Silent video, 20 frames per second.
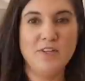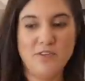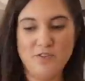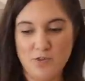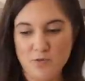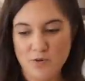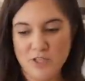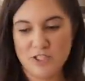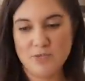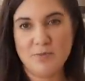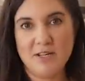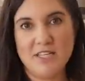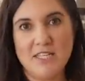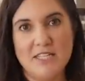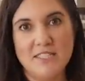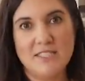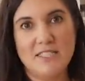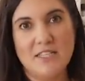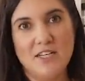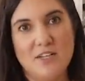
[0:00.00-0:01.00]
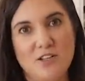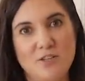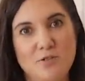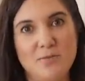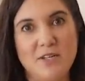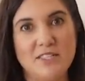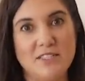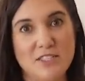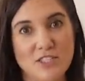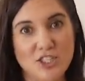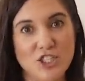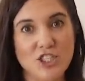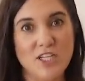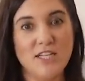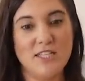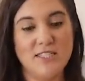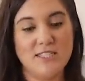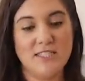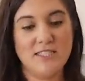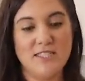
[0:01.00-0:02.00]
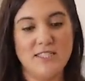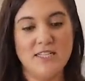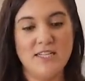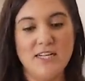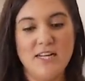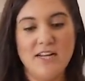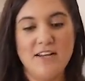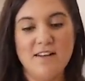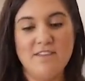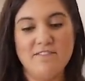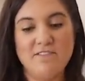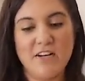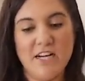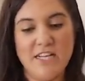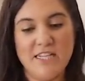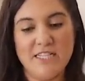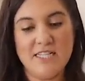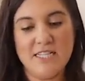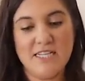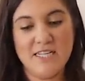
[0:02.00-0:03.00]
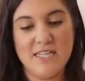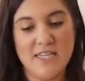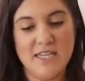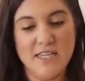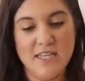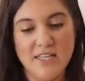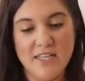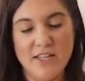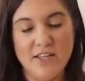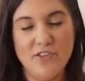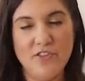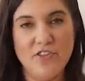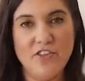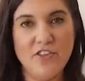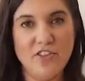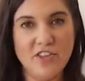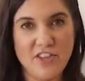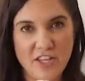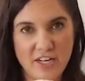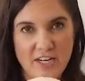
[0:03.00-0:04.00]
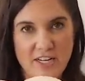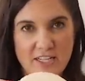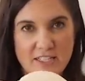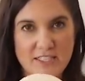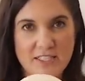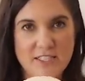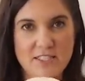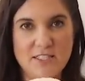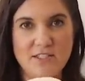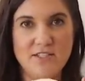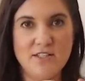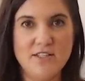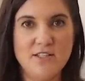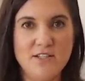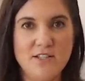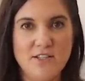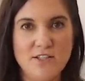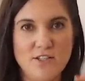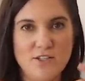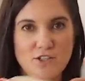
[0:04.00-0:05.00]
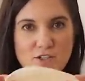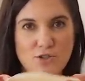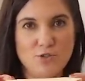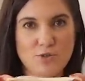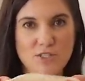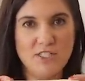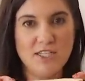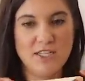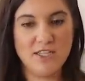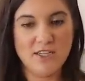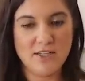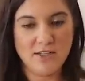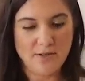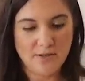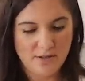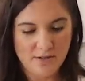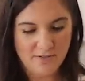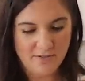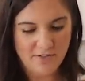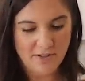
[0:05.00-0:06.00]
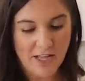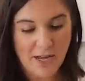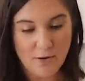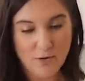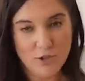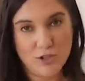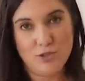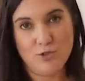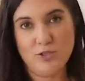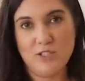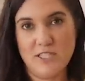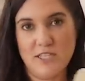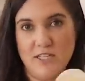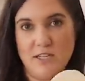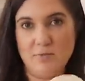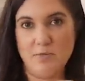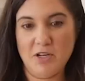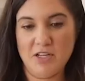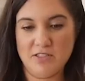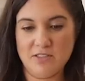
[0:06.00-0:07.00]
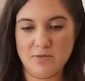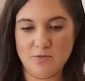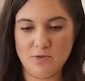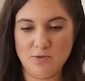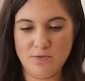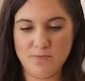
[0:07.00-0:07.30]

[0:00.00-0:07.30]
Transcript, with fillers: If you want to make these at home, I suggest finding the thinnest tortilla, flour tortilla possible.